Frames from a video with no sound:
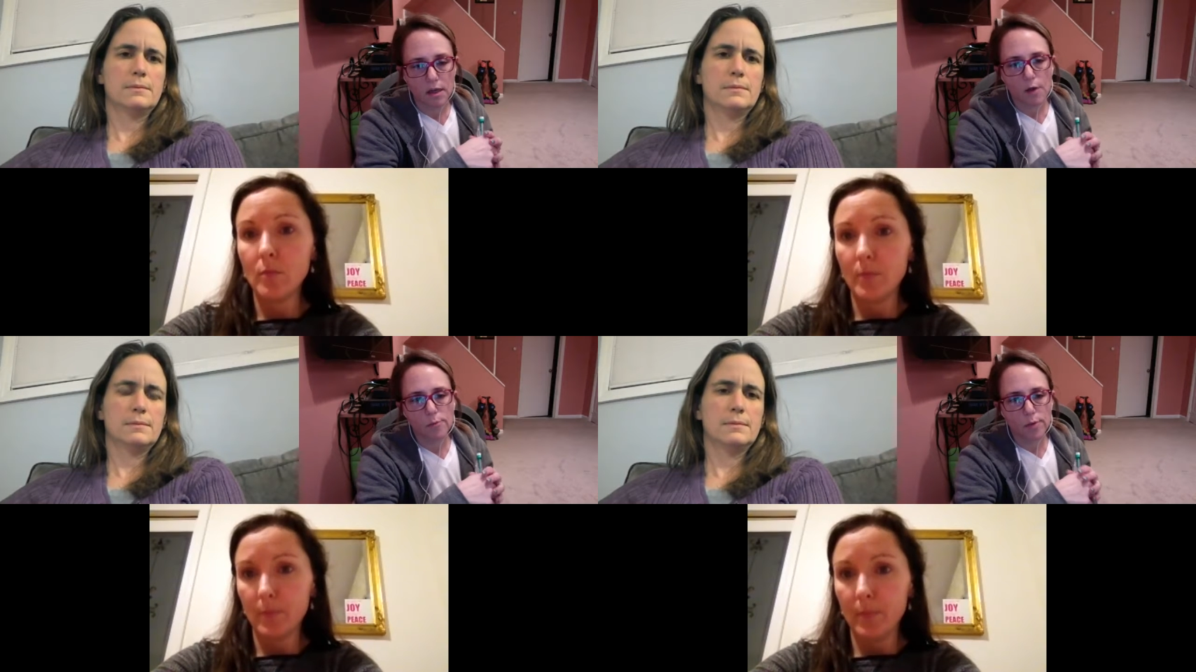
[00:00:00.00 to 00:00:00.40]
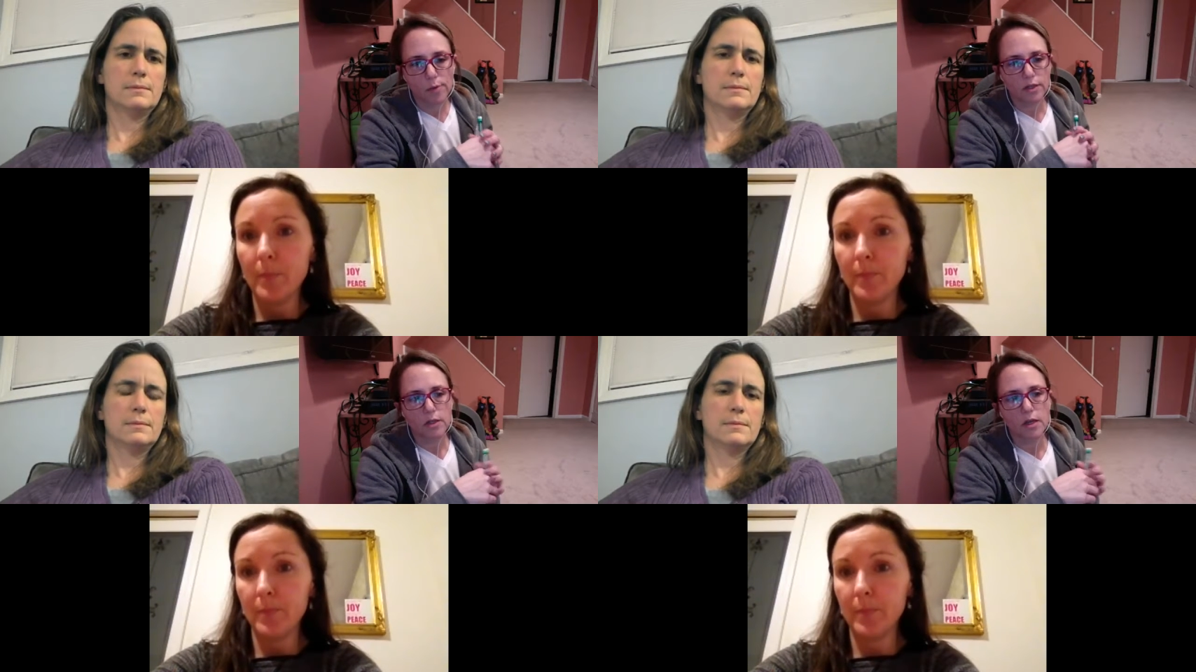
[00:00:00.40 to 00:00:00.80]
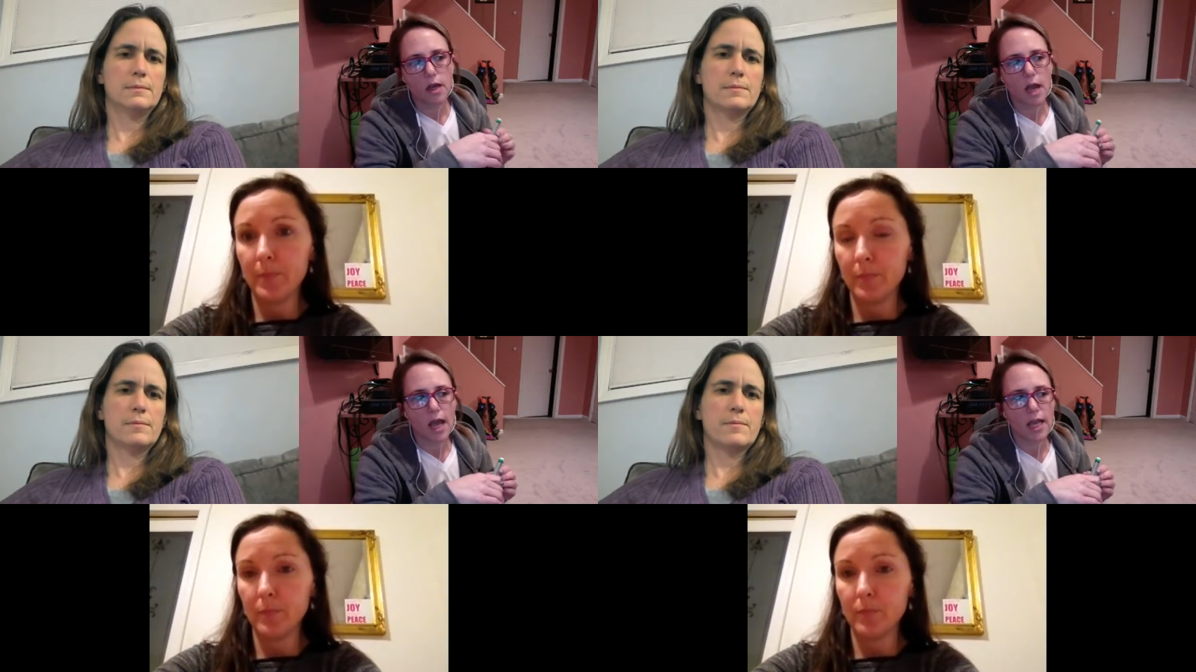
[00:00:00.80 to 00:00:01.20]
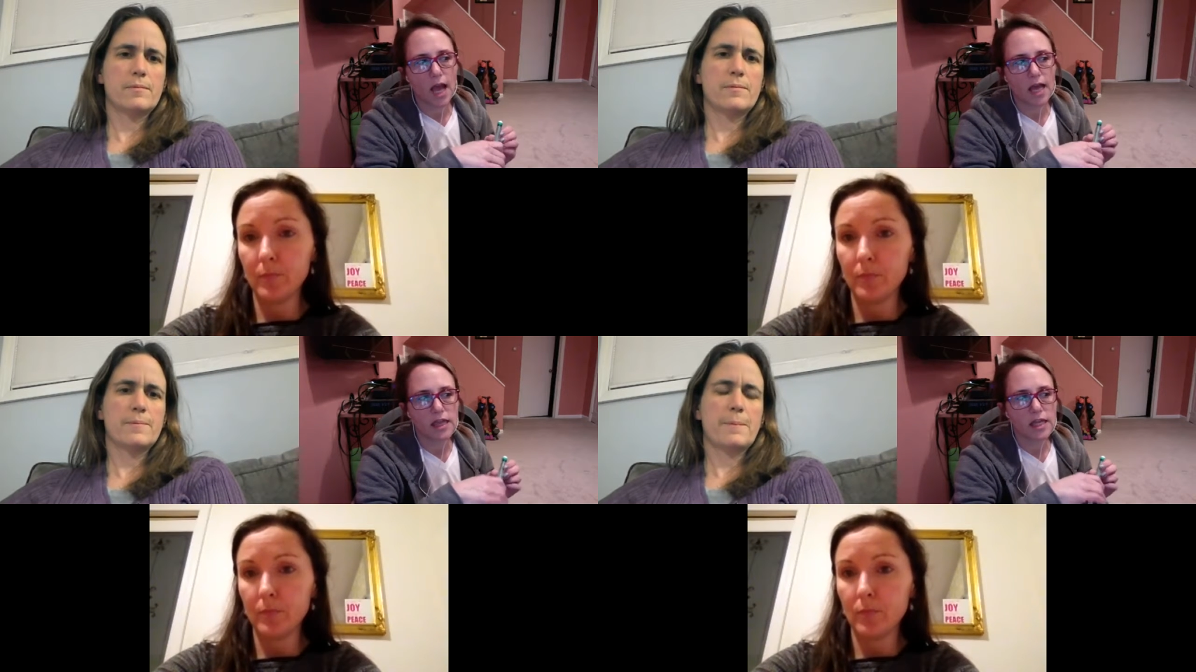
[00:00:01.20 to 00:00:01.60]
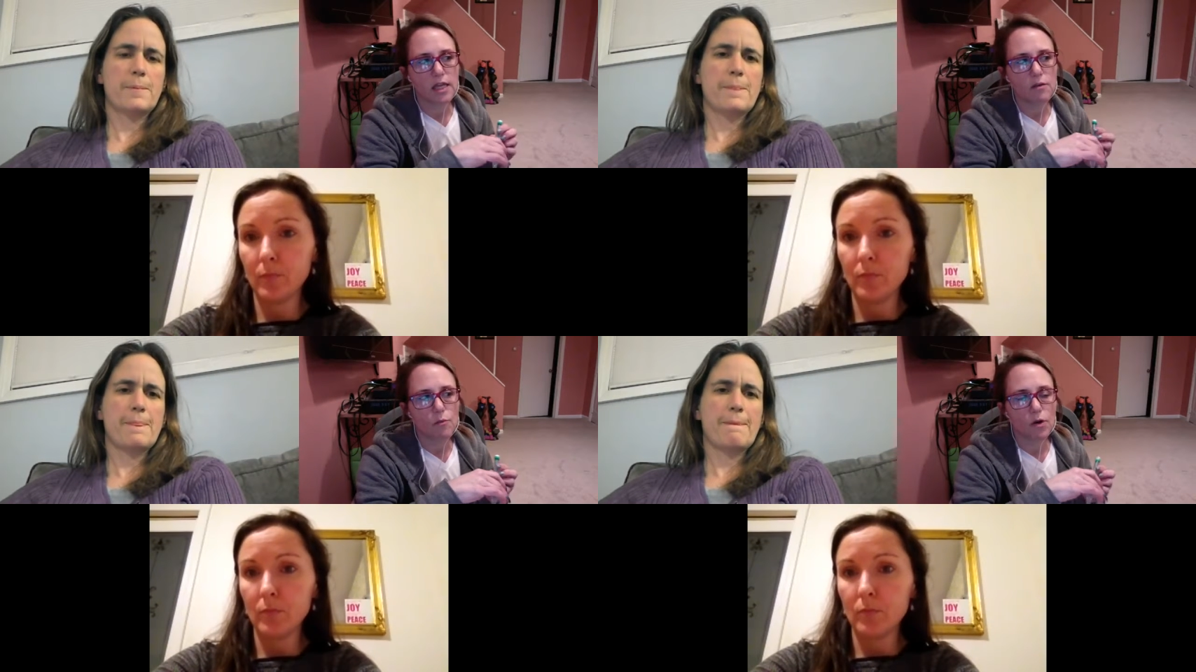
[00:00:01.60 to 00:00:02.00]
Speaker 1: But I, I
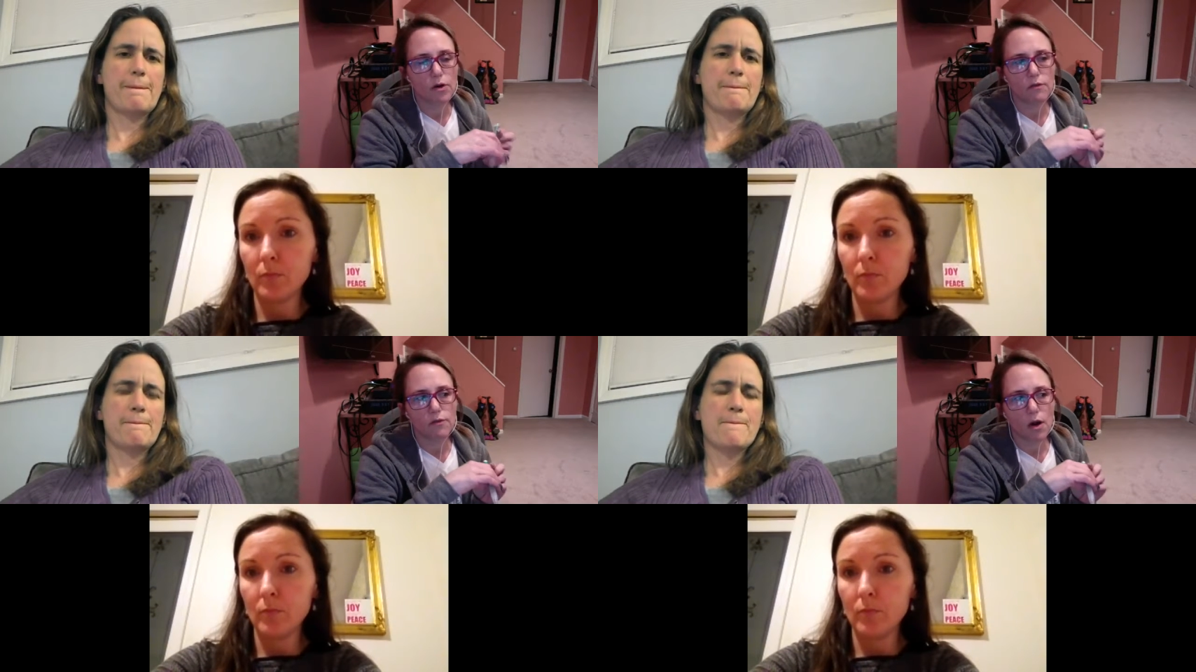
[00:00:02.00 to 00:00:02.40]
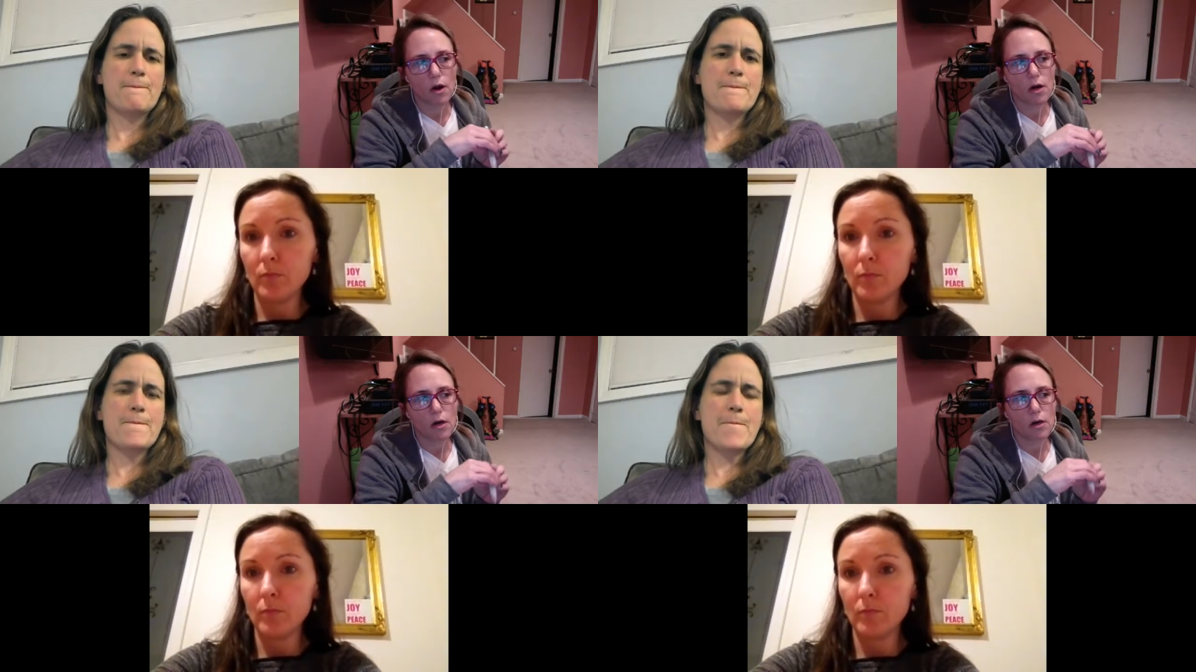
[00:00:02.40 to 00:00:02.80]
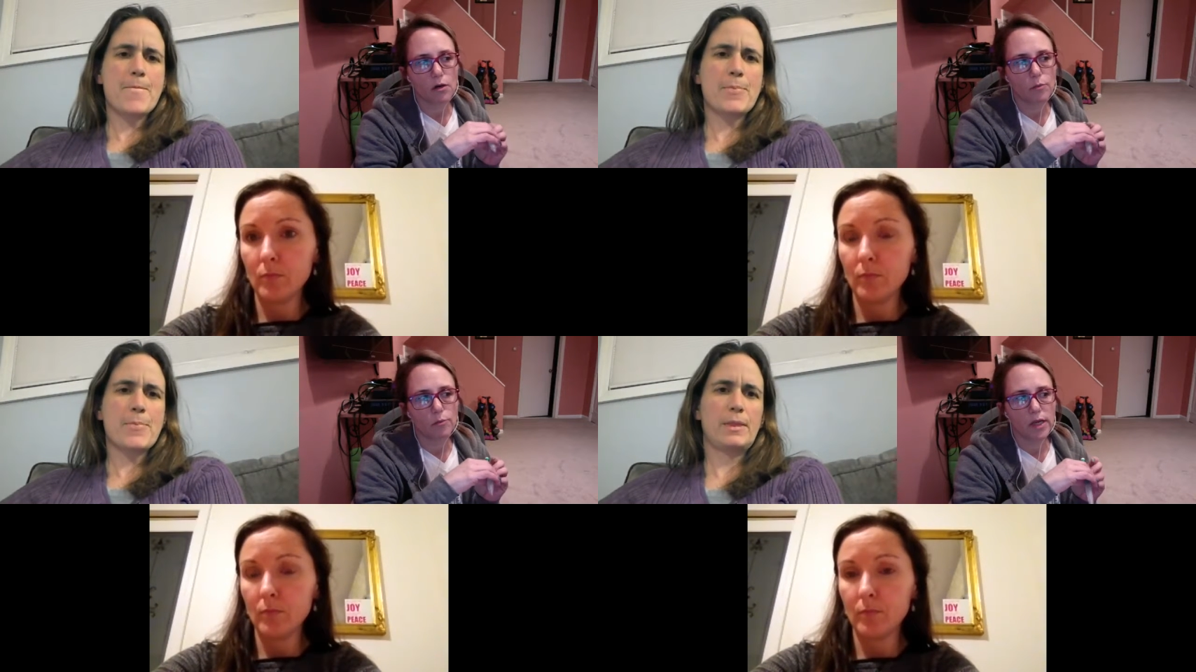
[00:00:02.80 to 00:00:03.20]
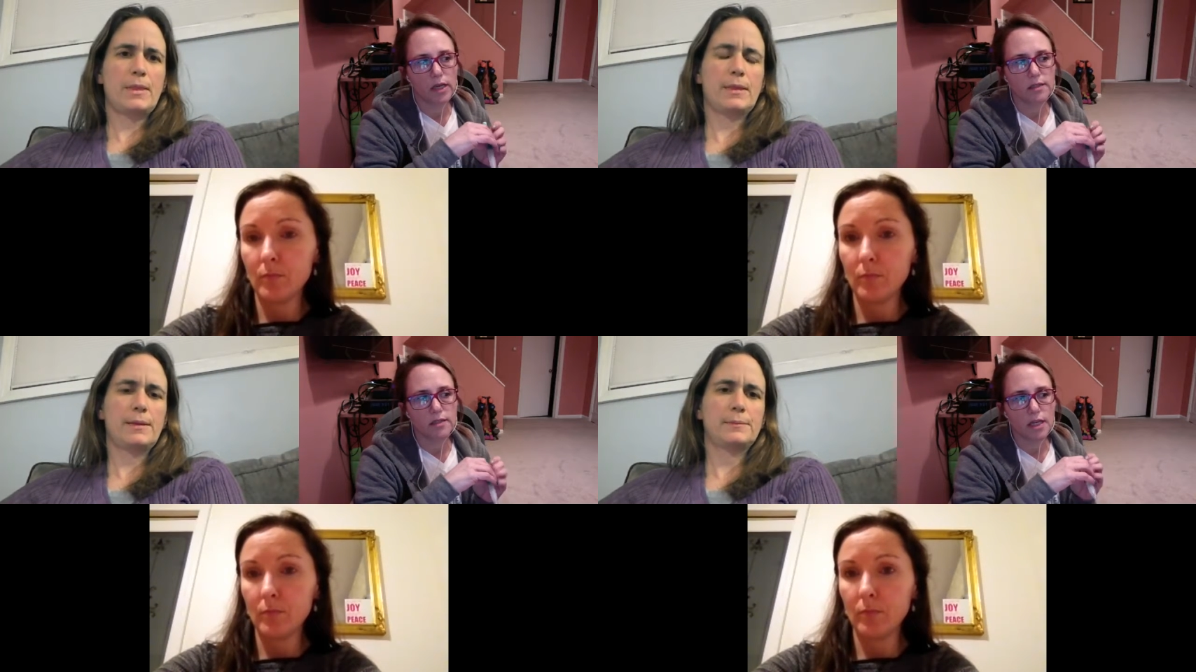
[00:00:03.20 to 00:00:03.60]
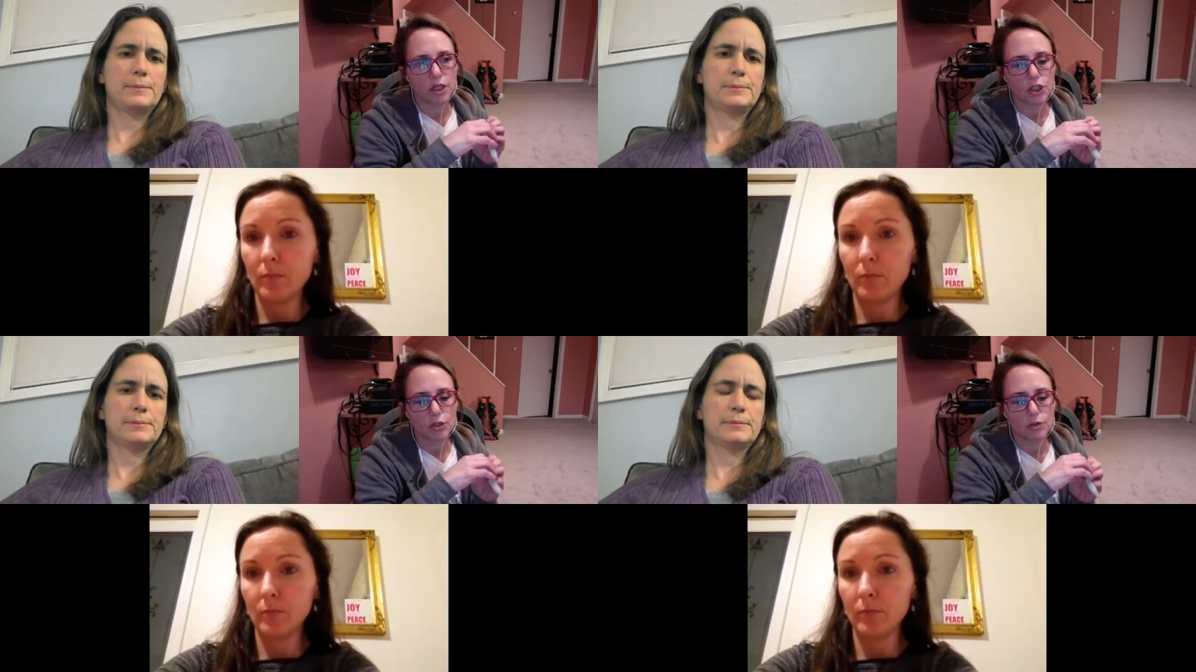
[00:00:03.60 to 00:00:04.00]
think one of our biggest
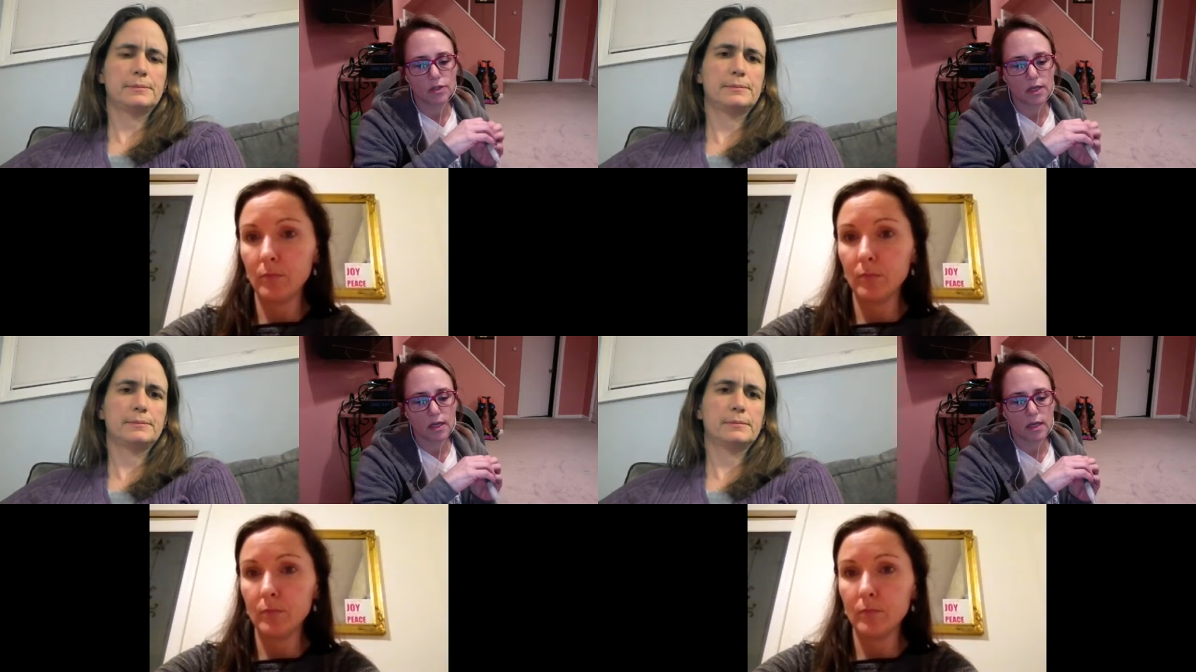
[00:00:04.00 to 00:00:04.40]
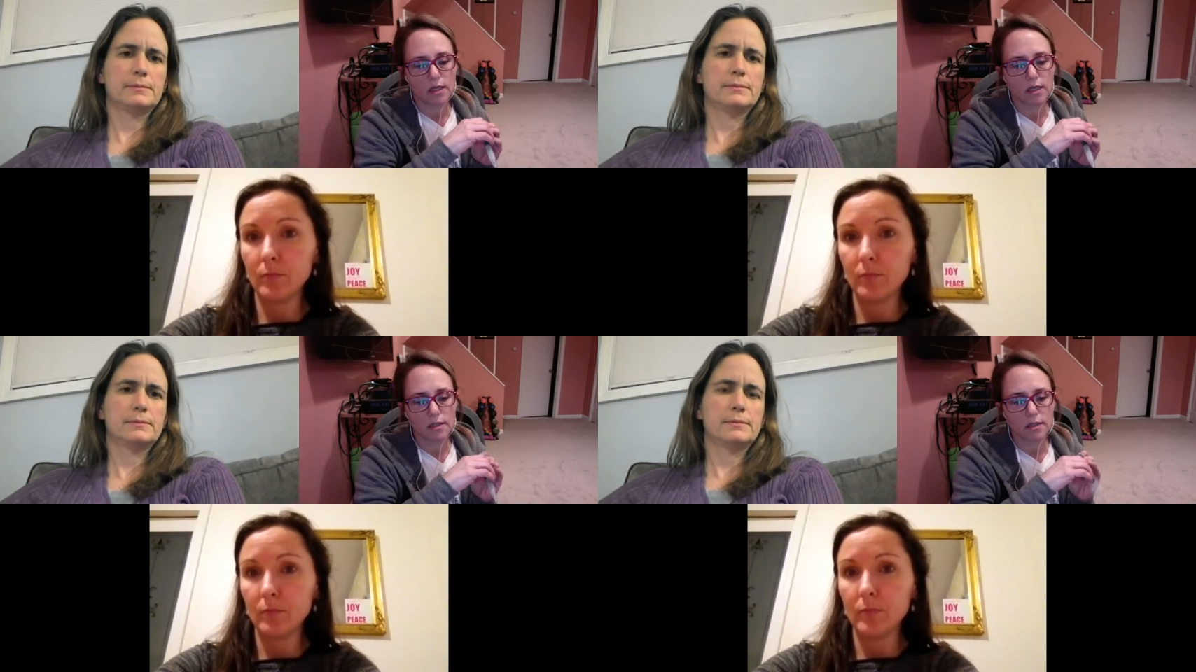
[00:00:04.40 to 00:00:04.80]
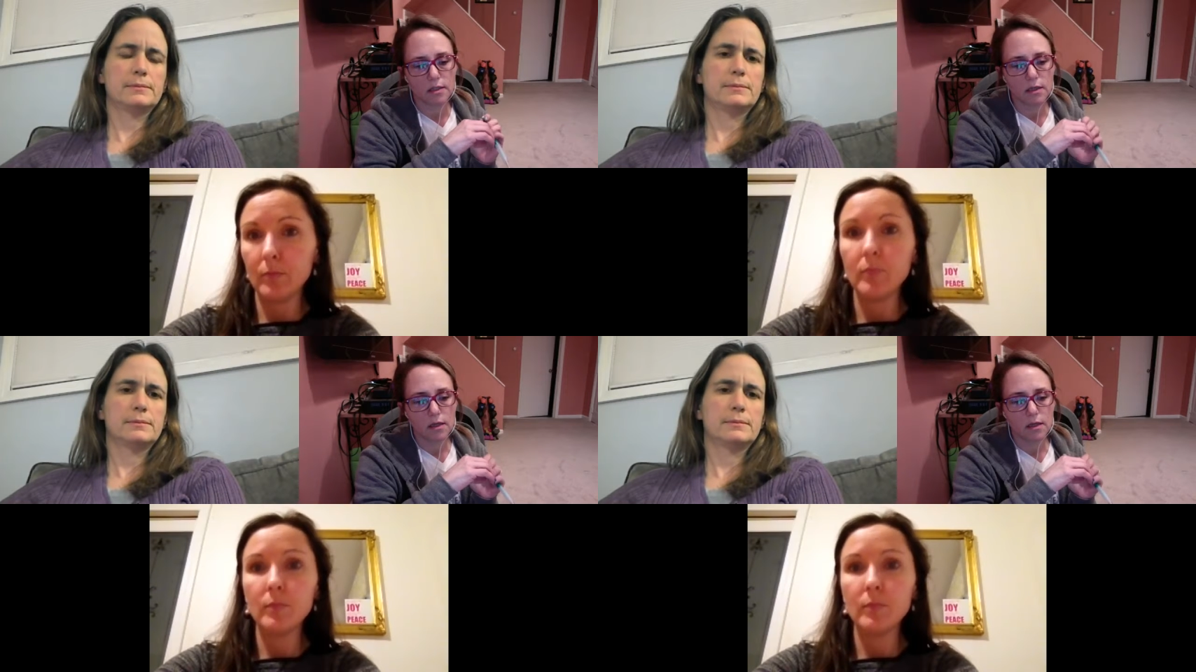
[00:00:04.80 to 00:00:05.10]
issues is,